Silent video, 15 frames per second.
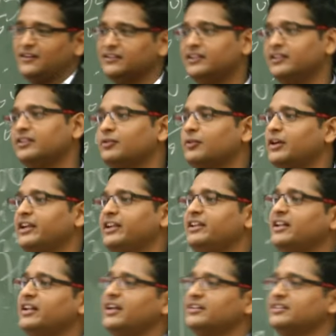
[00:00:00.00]
This is what
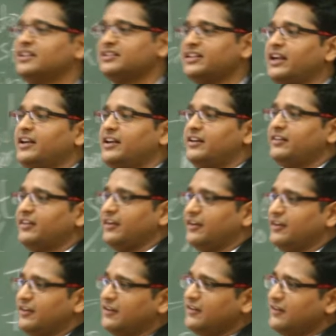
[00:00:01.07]
international standards say.
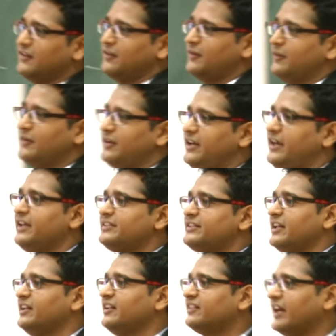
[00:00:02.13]

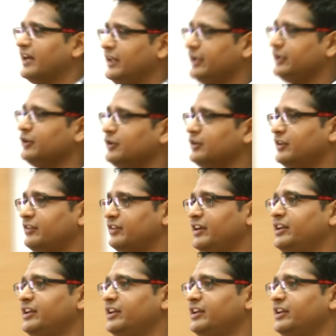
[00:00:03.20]
AS10 is silent on this.